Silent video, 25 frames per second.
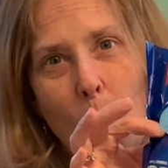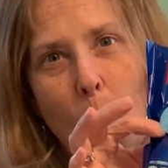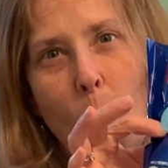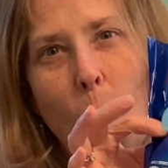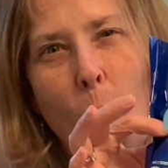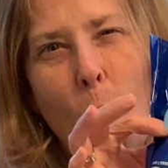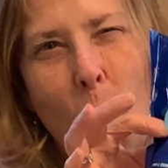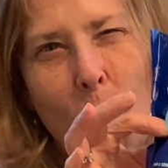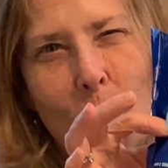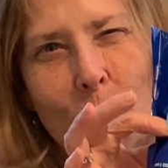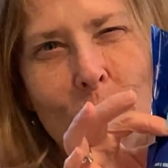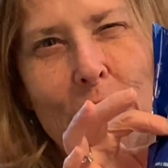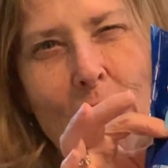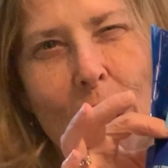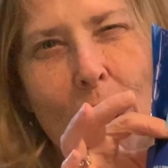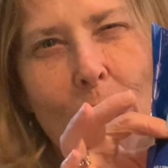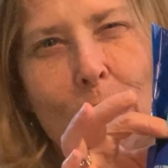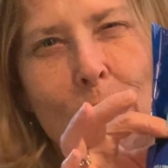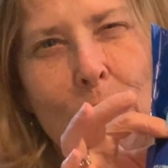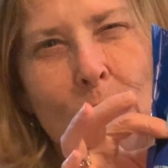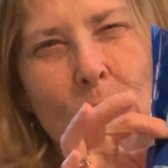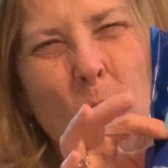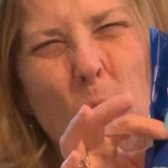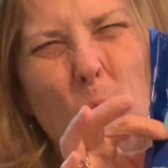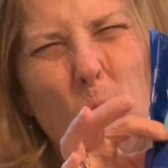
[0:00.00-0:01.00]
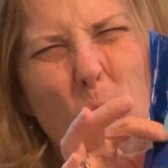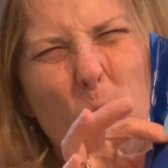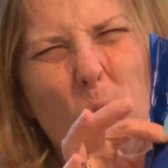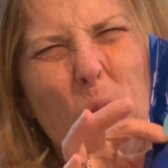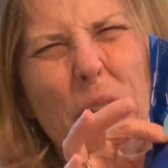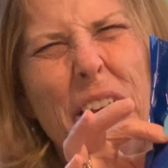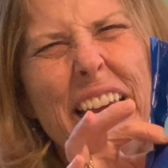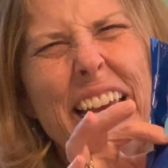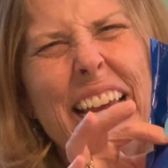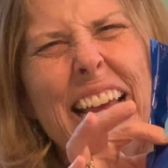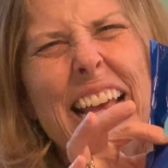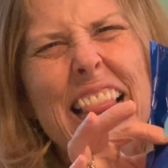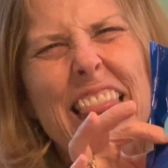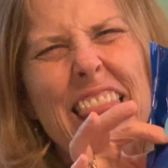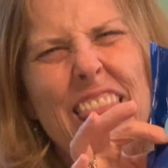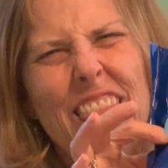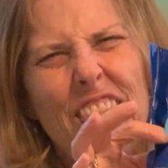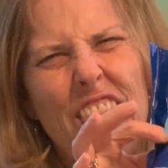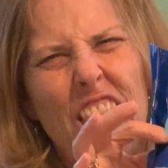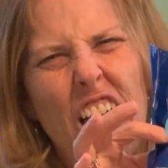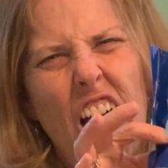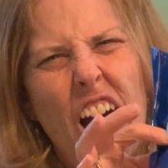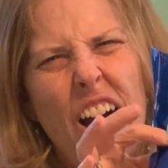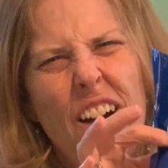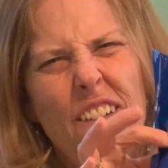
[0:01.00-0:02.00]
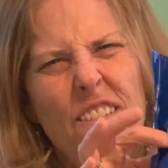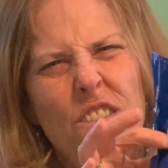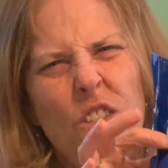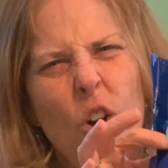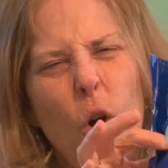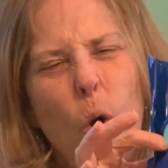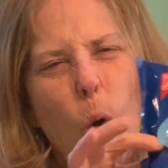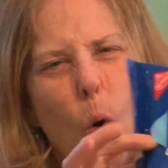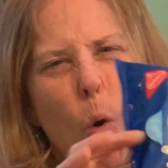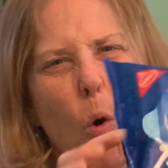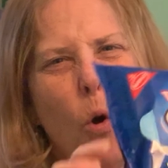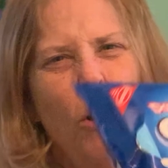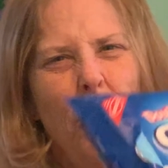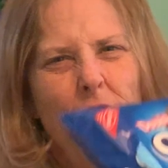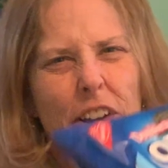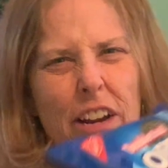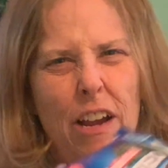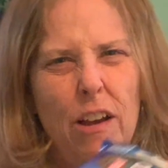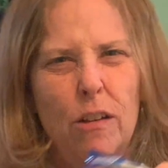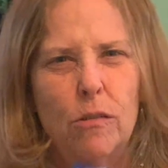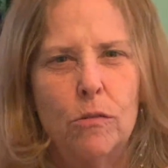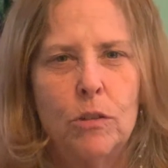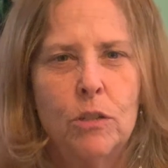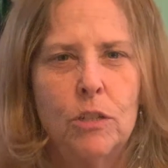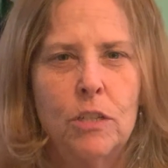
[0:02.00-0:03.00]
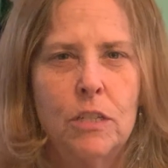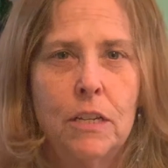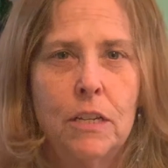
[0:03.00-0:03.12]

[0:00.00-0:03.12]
Oreos. We love Oreos